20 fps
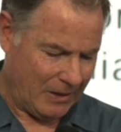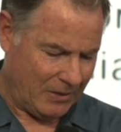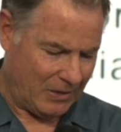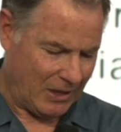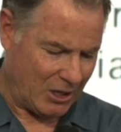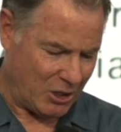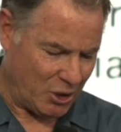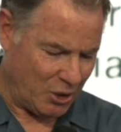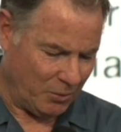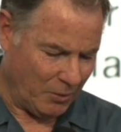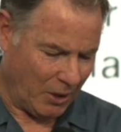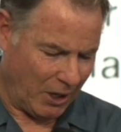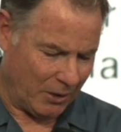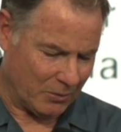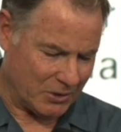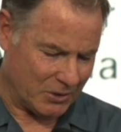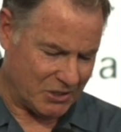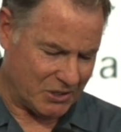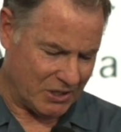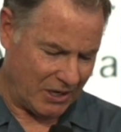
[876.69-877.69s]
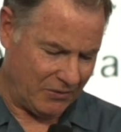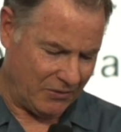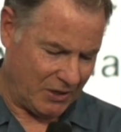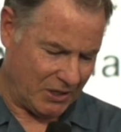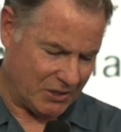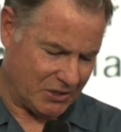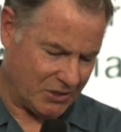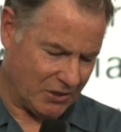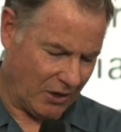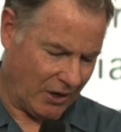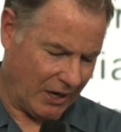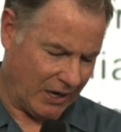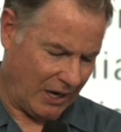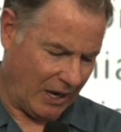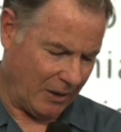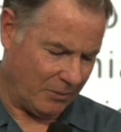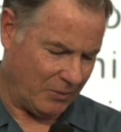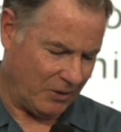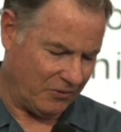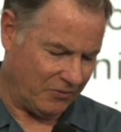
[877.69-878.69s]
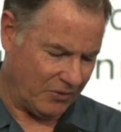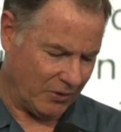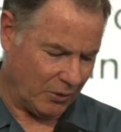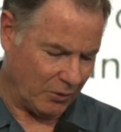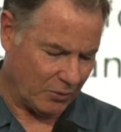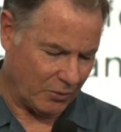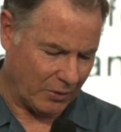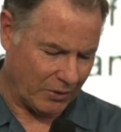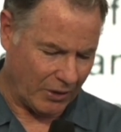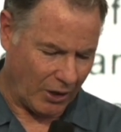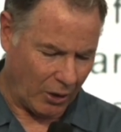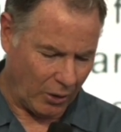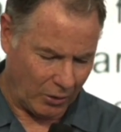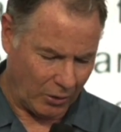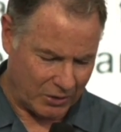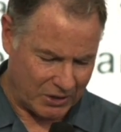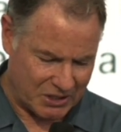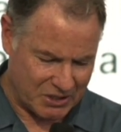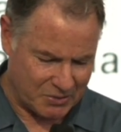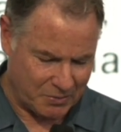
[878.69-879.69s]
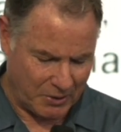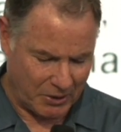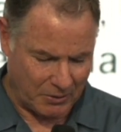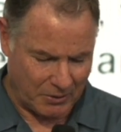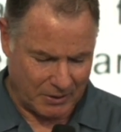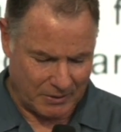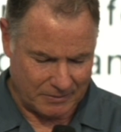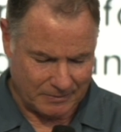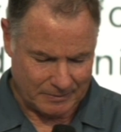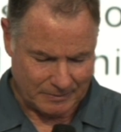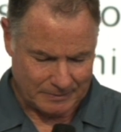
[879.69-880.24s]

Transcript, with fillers: that you might receive your sight and be filled with the Holy Spirit.